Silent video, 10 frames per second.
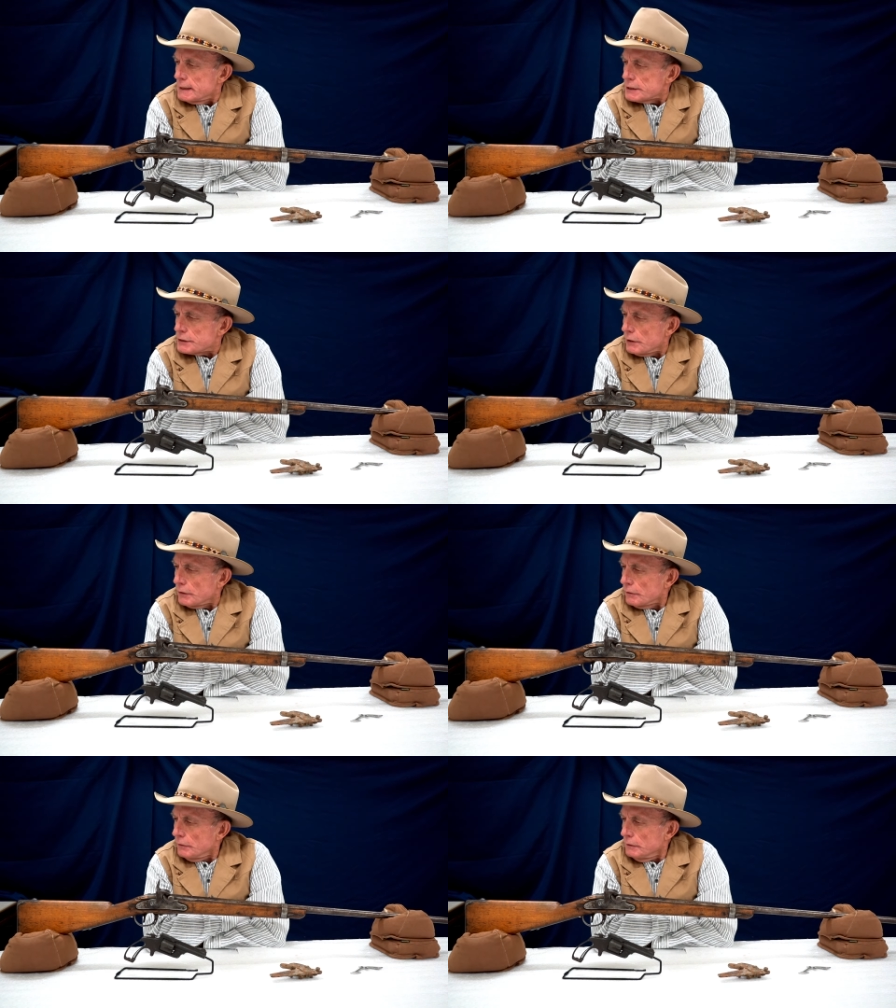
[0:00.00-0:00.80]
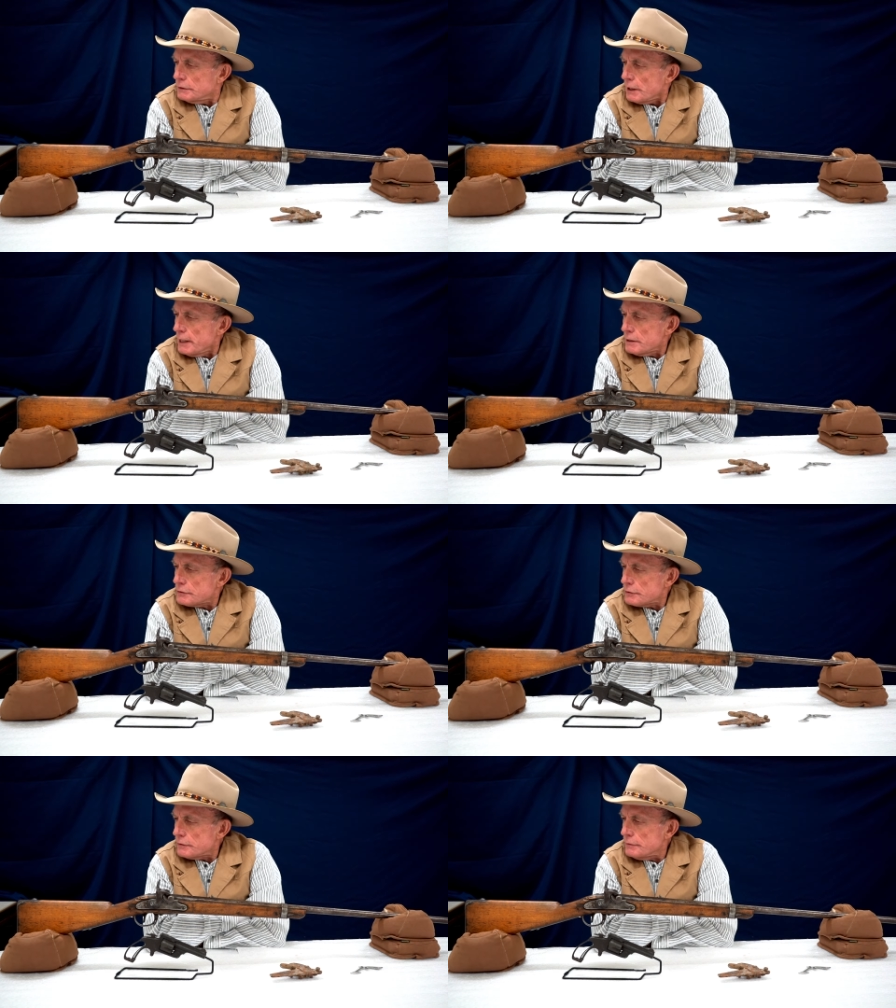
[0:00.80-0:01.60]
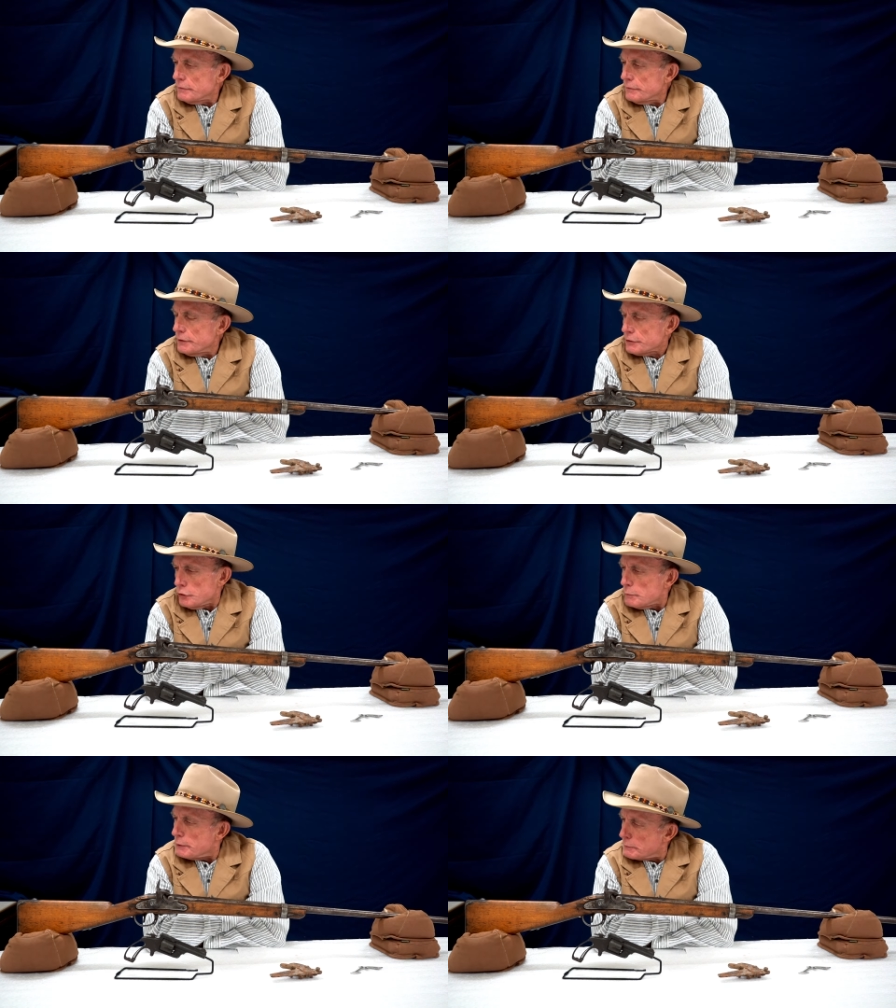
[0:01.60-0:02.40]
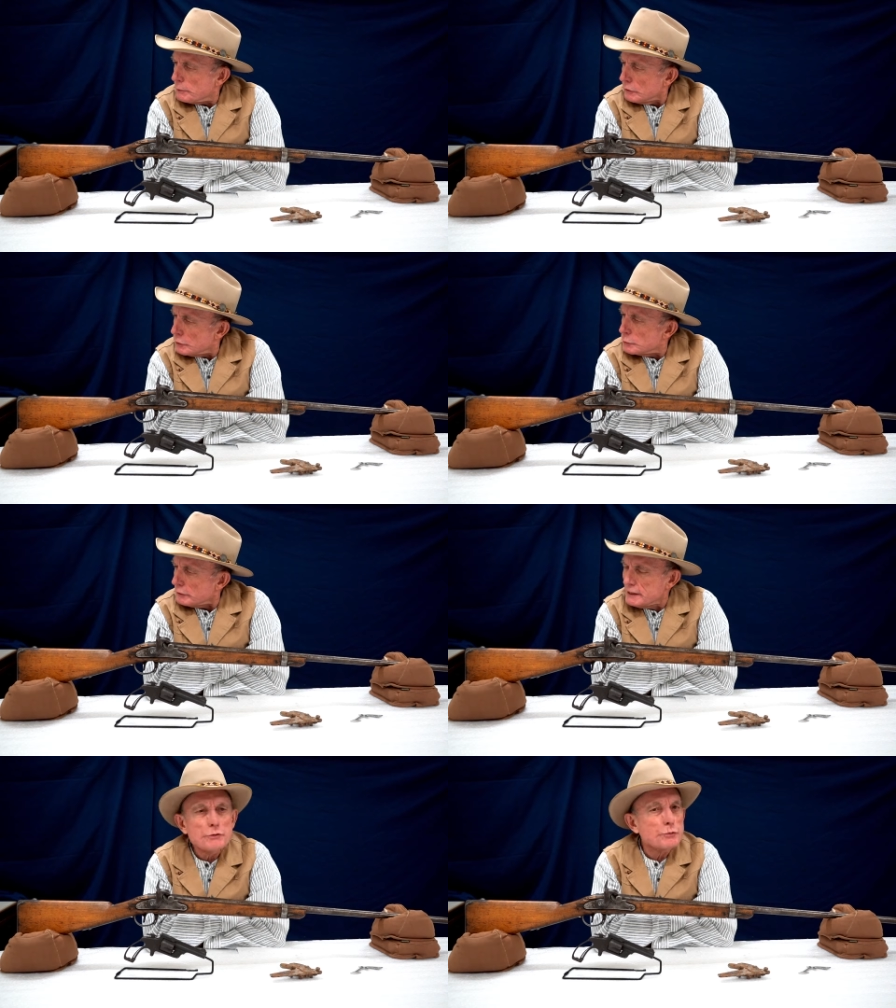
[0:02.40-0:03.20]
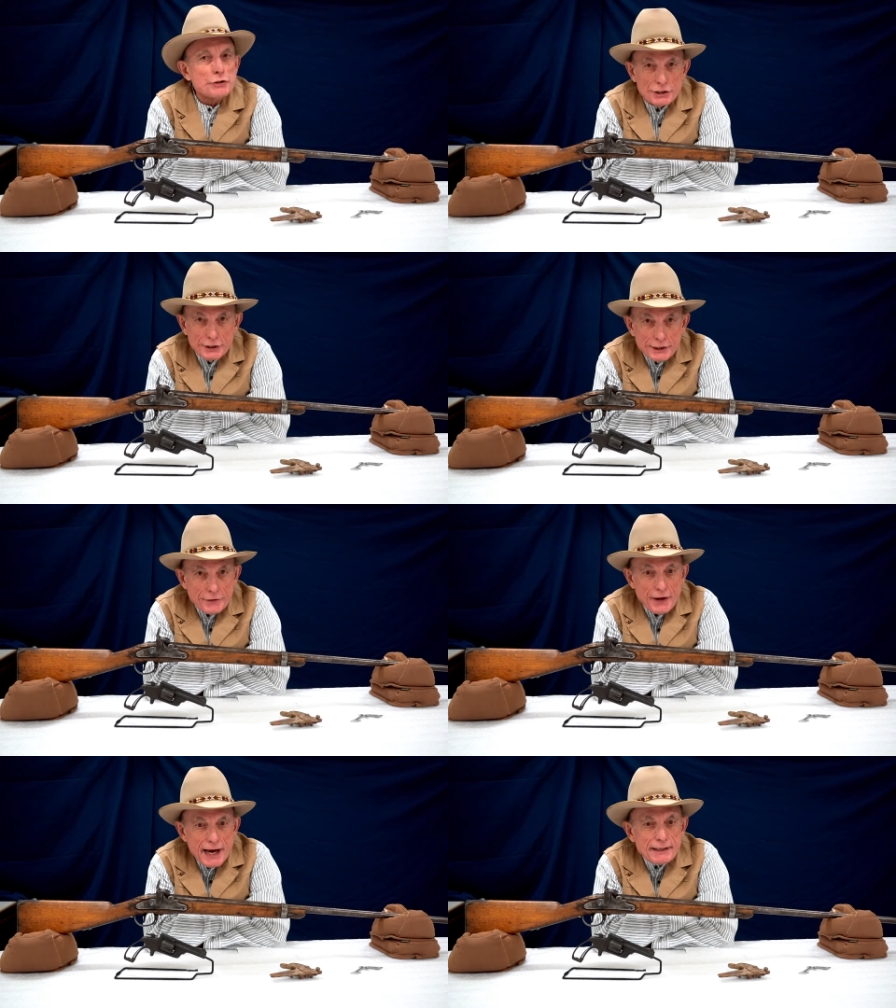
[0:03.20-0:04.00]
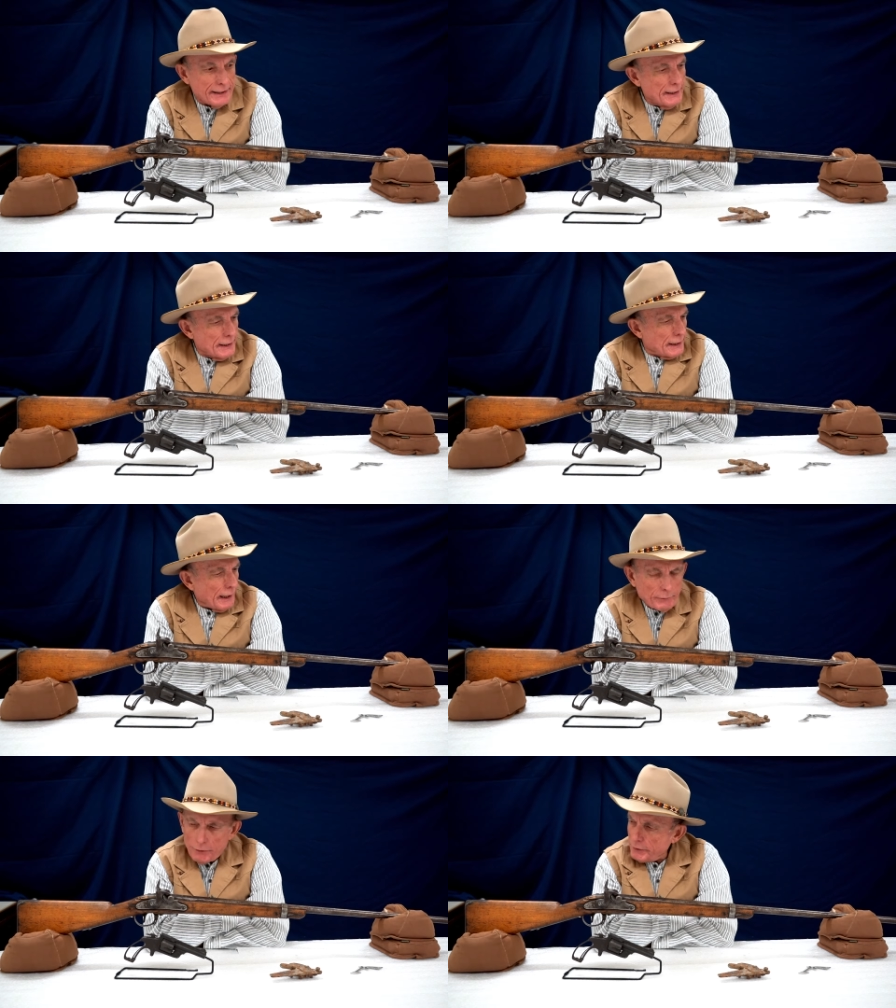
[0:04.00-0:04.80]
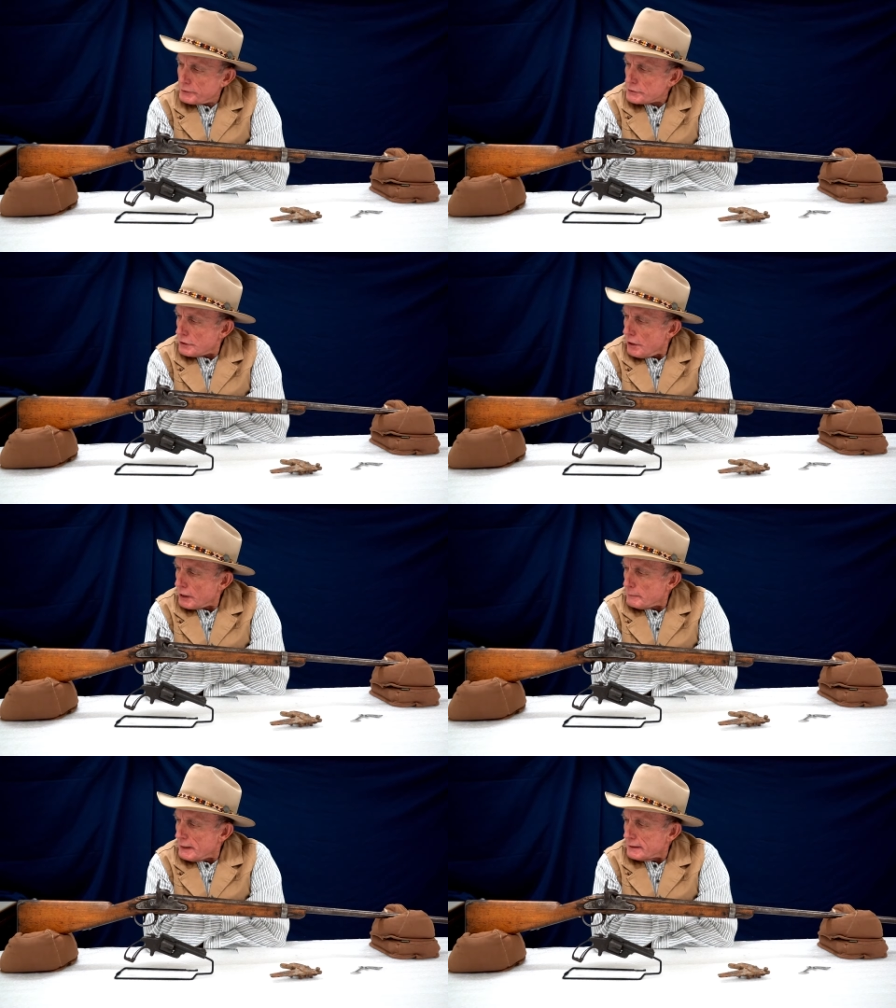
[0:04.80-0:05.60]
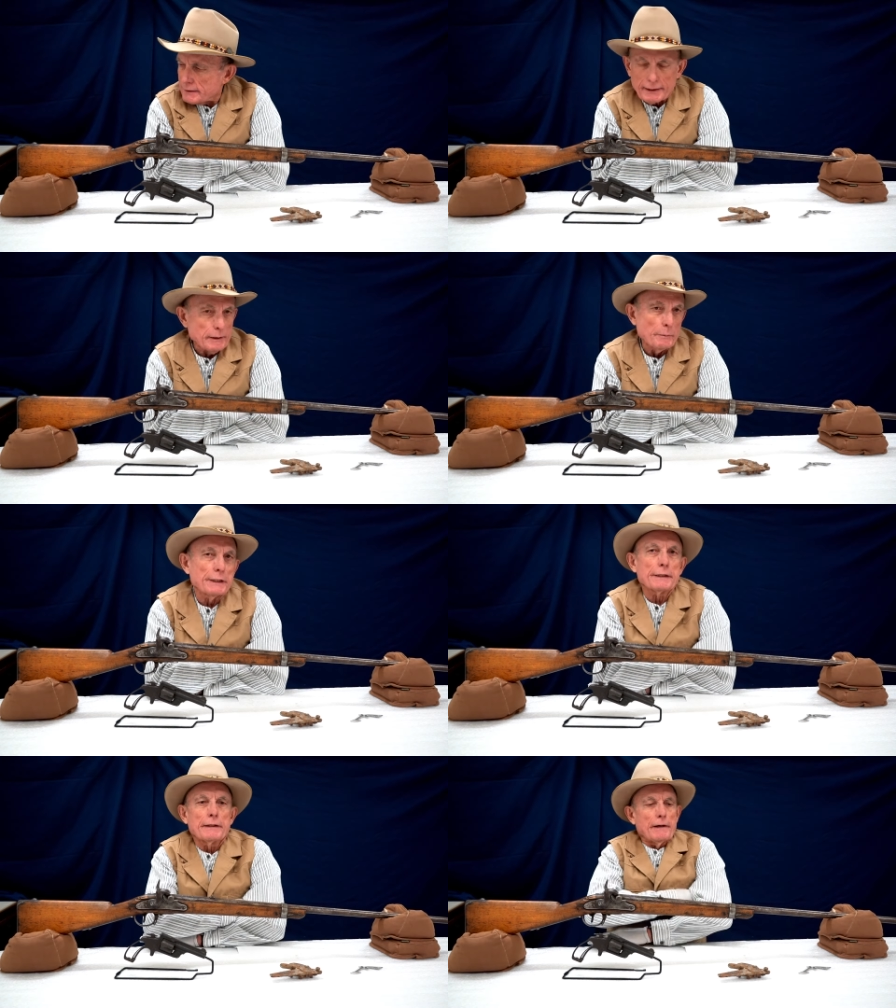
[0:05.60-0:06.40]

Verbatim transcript: So, to answer the two people who were interested in that, I'm going to talk about it a little bit.